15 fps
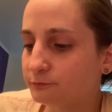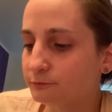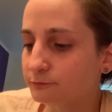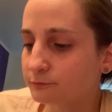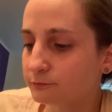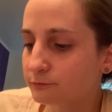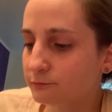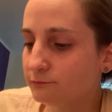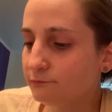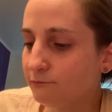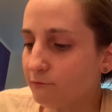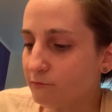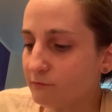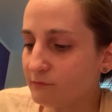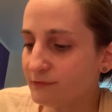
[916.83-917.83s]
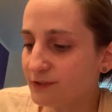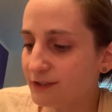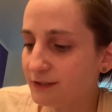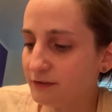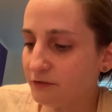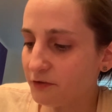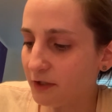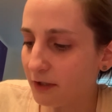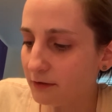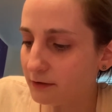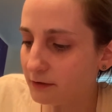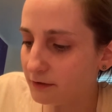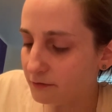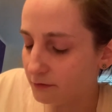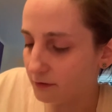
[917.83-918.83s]

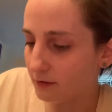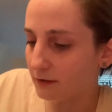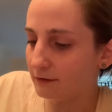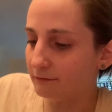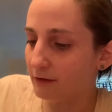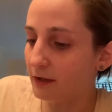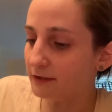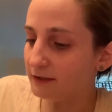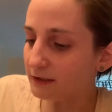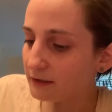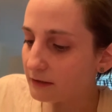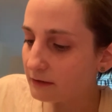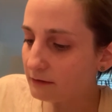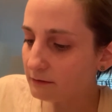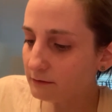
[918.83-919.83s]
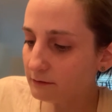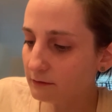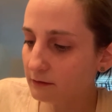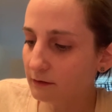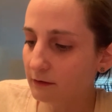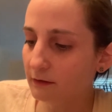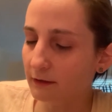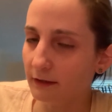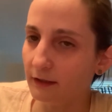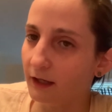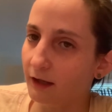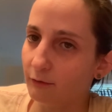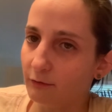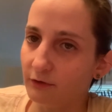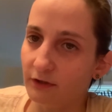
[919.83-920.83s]
scallion is a kind of onion. Yeah. And I
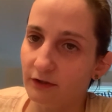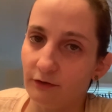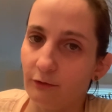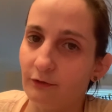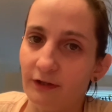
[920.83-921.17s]
really don't